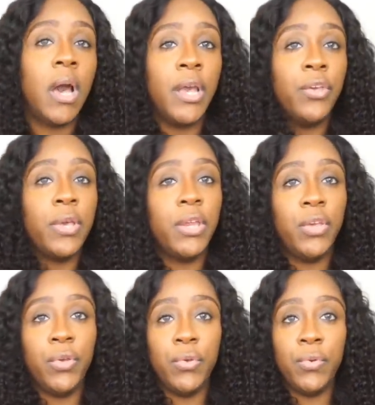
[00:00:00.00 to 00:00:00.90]
You can
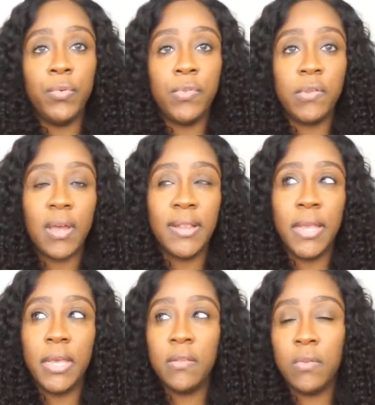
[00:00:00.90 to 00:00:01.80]
use, I
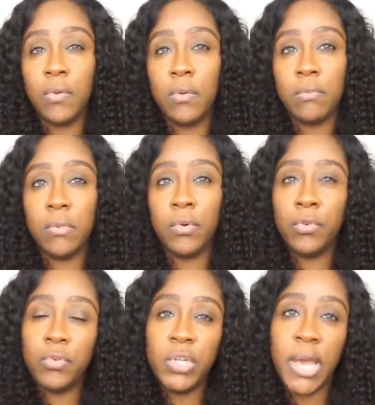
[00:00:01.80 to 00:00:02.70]
think it's
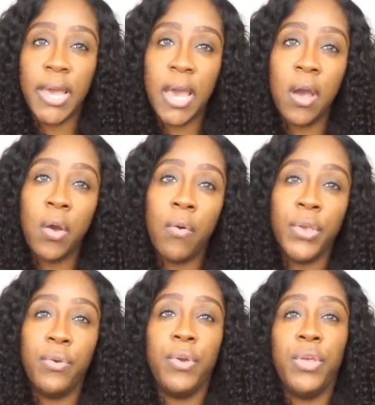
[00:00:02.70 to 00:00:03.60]
Google Checkout, or
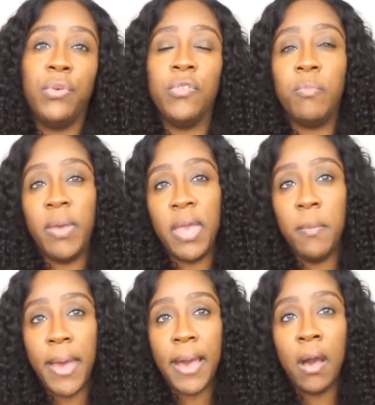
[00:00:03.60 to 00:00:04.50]
you can use
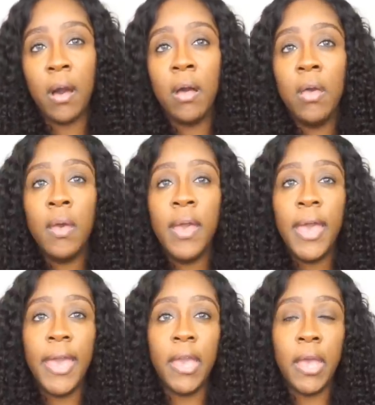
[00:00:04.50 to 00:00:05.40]
PayPal,
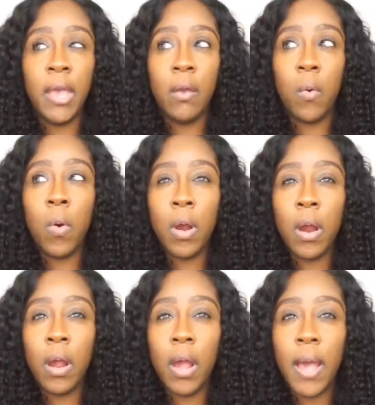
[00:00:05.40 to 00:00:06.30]
and
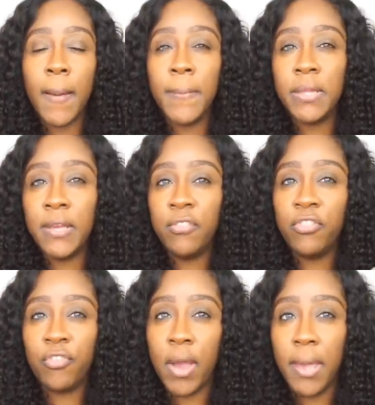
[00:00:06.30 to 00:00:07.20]
or I believe
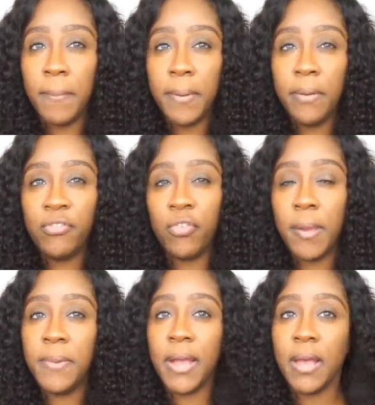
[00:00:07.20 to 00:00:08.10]

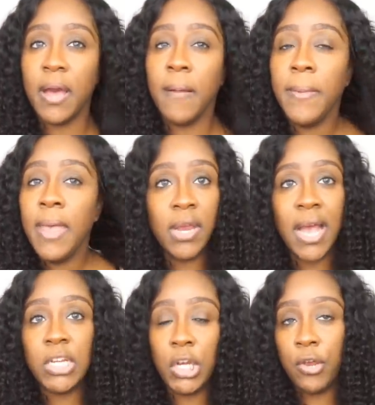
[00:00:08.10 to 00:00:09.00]
Stripe.com. You can
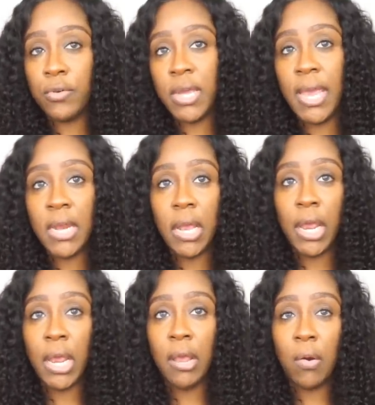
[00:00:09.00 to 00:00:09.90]
actually
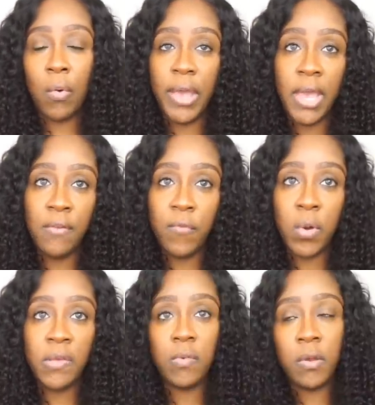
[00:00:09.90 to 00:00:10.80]
create an
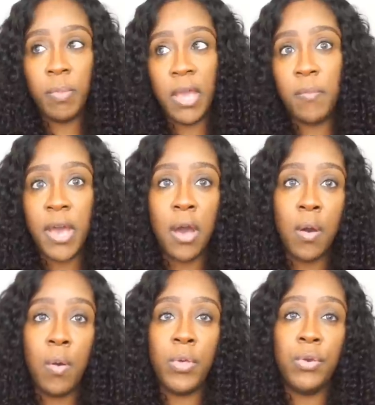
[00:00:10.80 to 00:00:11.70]
invoice on
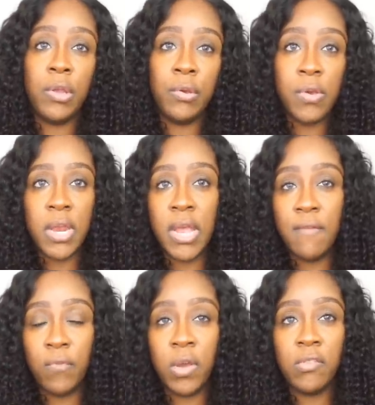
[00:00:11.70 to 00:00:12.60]
PayPal. You can create an
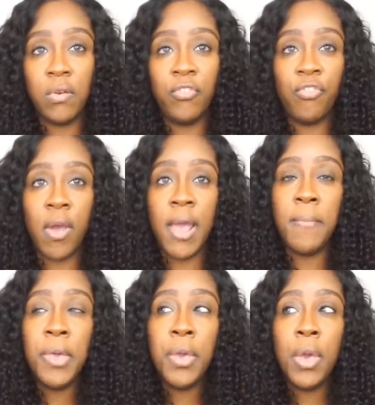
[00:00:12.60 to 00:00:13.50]
invoice on
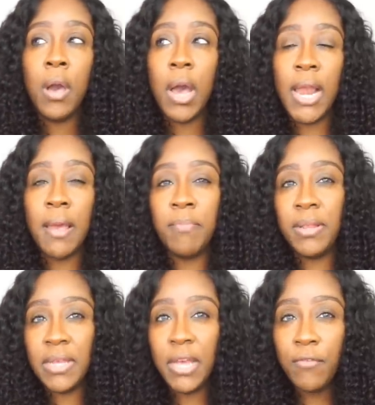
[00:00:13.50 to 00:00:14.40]
Stripe, and I
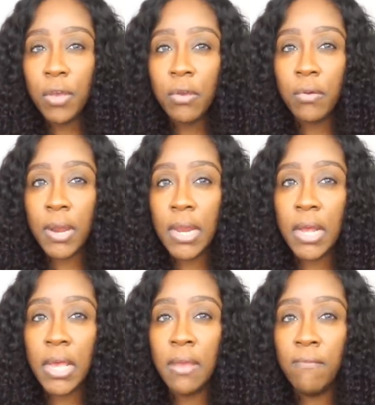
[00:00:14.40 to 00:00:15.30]
believe you can create
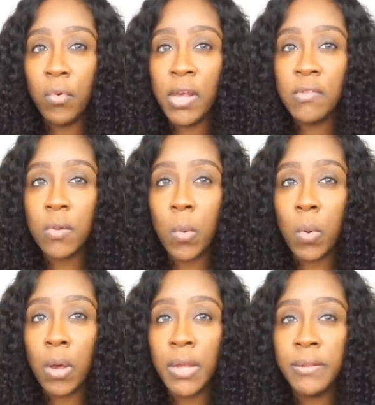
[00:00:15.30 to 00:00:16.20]
an invoice
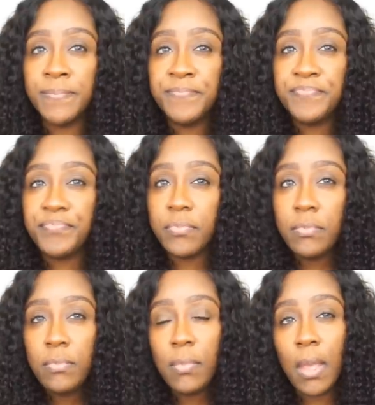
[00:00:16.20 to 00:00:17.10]
on
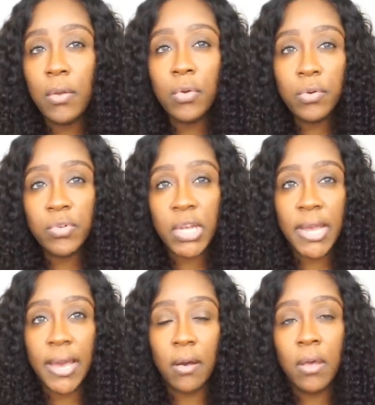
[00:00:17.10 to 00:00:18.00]
Google
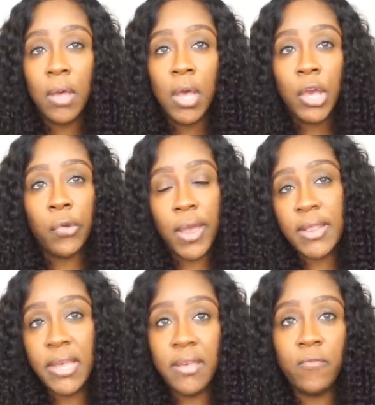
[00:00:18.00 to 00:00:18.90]
Checkout.
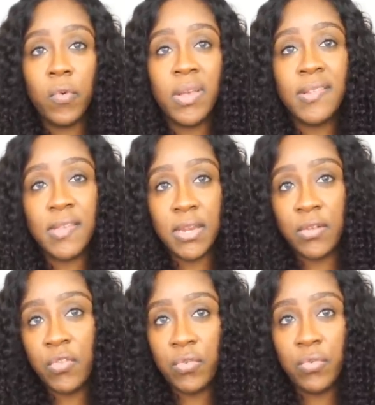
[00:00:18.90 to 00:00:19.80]
Create the invoice, send
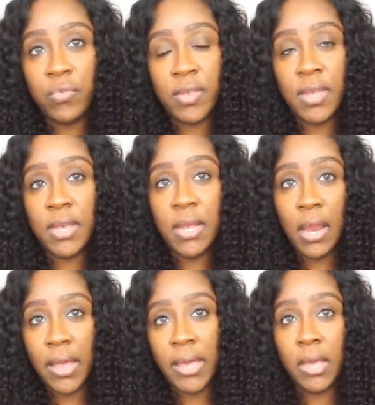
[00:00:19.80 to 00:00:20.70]
it to the
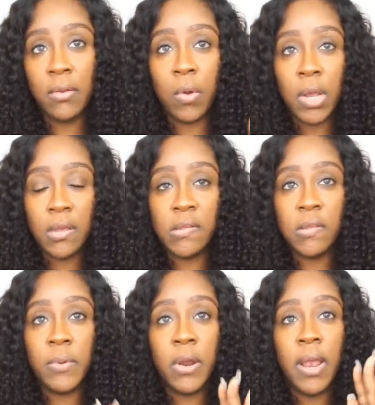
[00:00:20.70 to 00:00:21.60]
client or
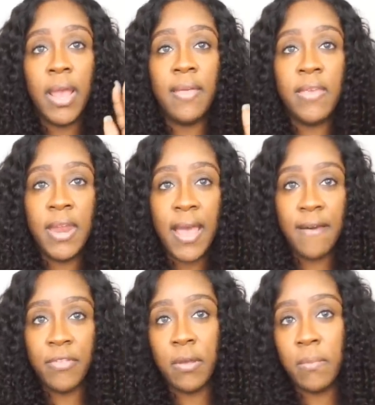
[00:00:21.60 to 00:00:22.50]
customer, and then
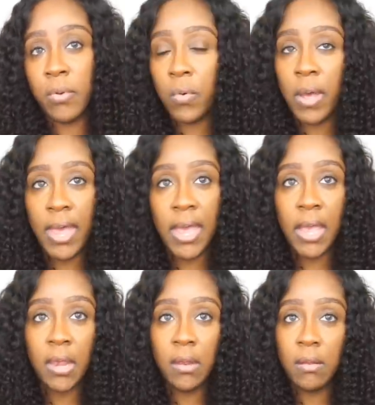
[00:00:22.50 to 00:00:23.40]
have them go
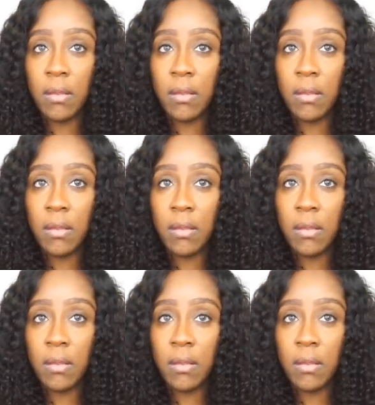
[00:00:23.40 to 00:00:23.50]
ahead